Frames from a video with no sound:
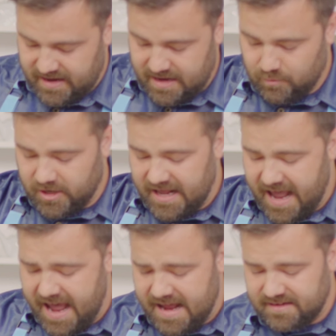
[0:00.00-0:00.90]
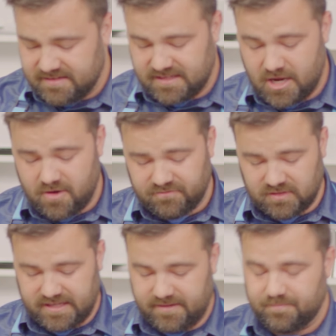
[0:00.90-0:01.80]
And we're going to add
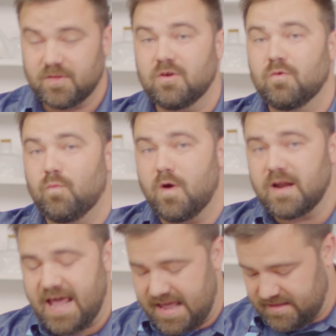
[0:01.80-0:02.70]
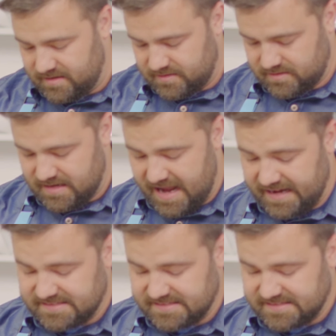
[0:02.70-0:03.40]
carefully 1 egg at a